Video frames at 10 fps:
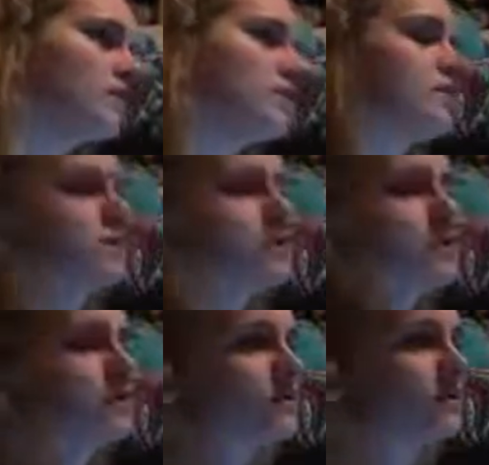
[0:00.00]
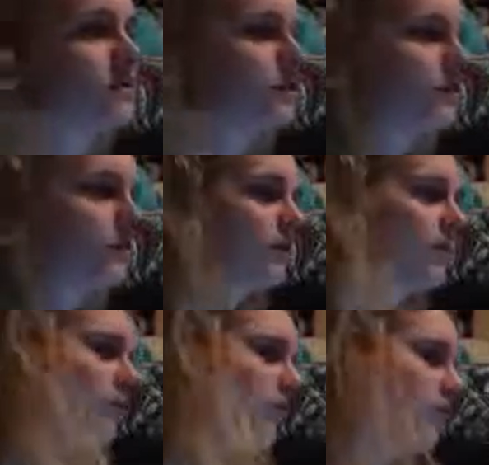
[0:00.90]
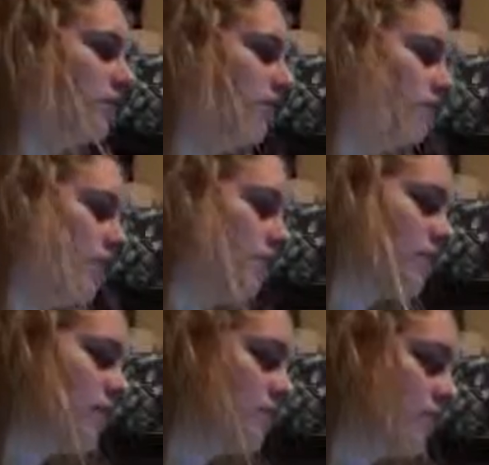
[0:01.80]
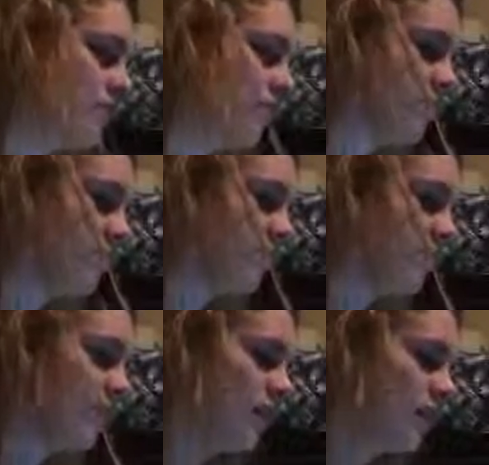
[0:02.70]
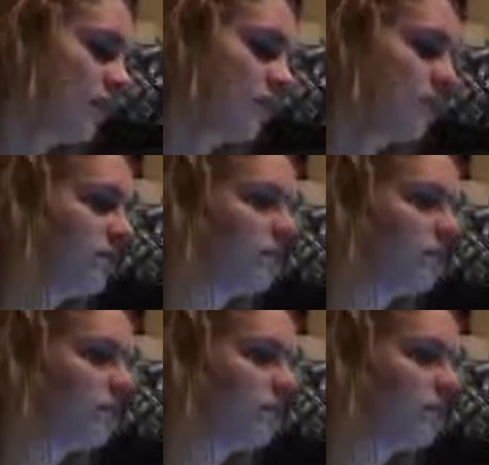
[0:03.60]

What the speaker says: and just what do you recommend, or what do you think I could?